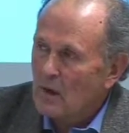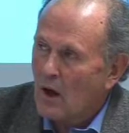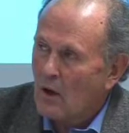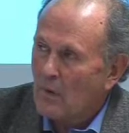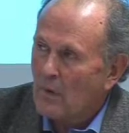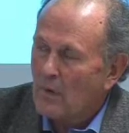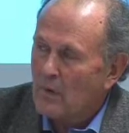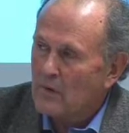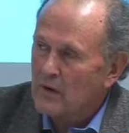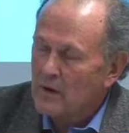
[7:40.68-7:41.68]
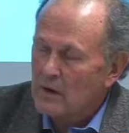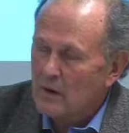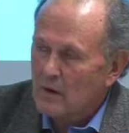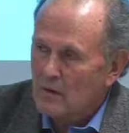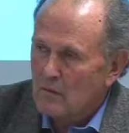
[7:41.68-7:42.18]
on
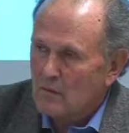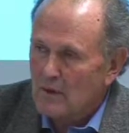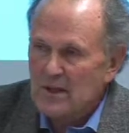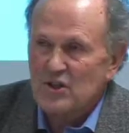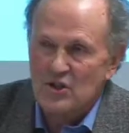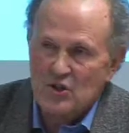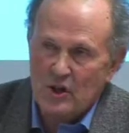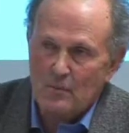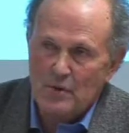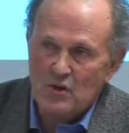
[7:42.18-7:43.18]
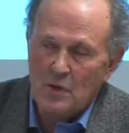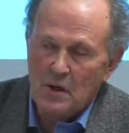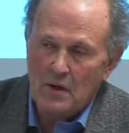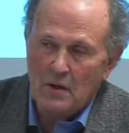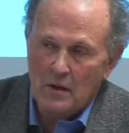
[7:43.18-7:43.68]
the relationship
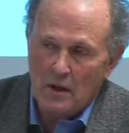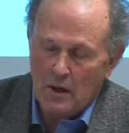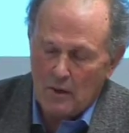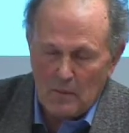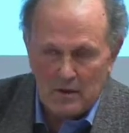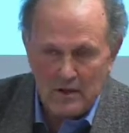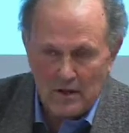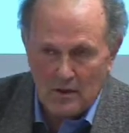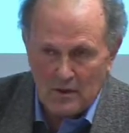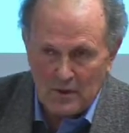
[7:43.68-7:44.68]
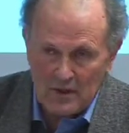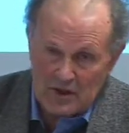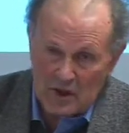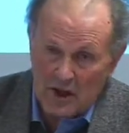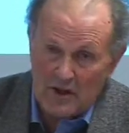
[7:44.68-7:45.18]
between modern
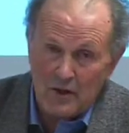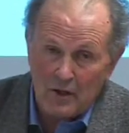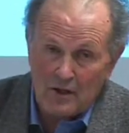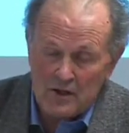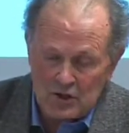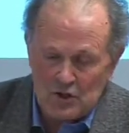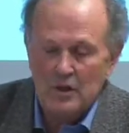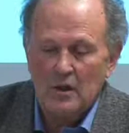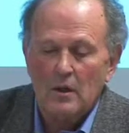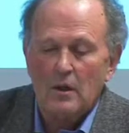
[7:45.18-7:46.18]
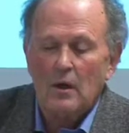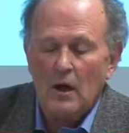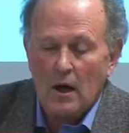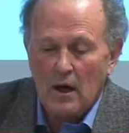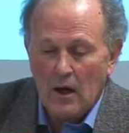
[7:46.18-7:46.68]
economics and knowledge
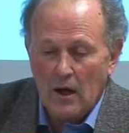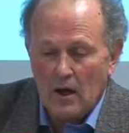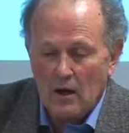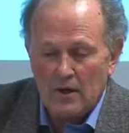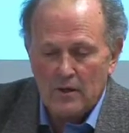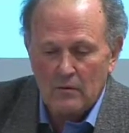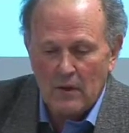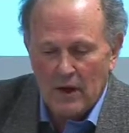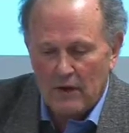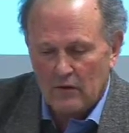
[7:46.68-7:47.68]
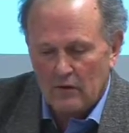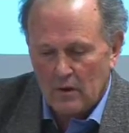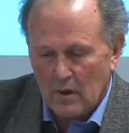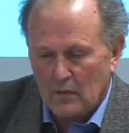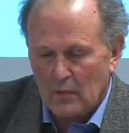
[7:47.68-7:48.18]
argue that
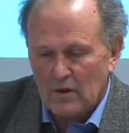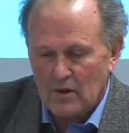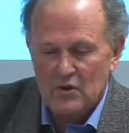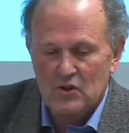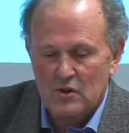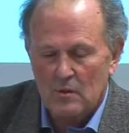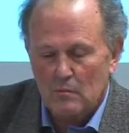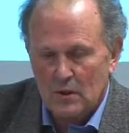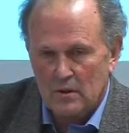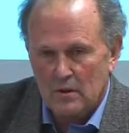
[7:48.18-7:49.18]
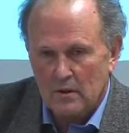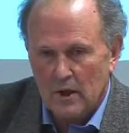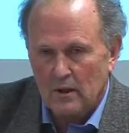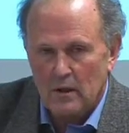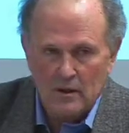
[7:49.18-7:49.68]
because
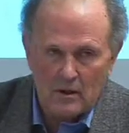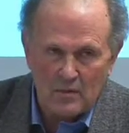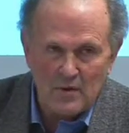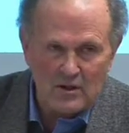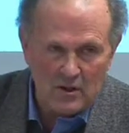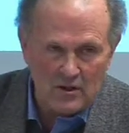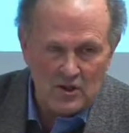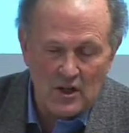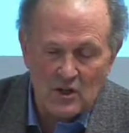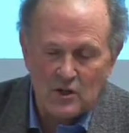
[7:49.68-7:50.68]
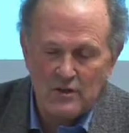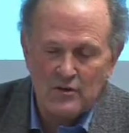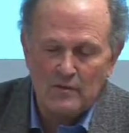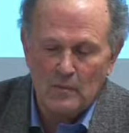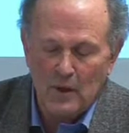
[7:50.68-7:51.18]
modern economies are essentially
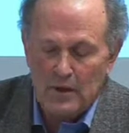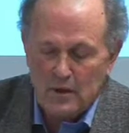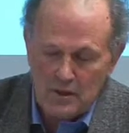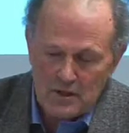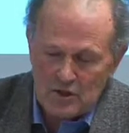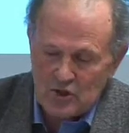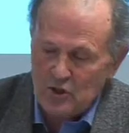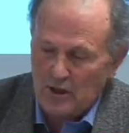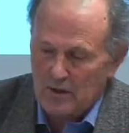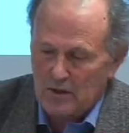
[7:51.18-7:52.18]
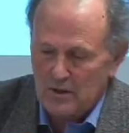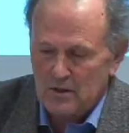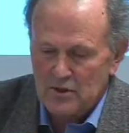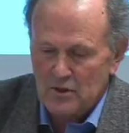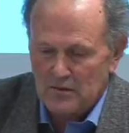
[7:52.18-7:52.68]
driven by knowledge and
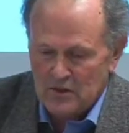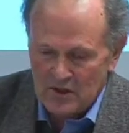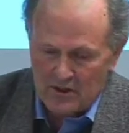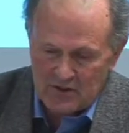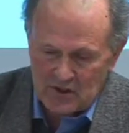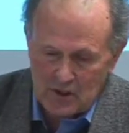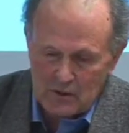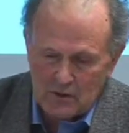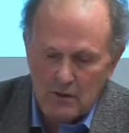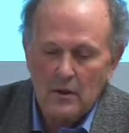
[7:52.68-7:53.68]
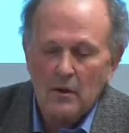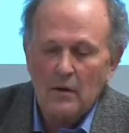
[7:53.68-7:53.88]
knowledge never stands still,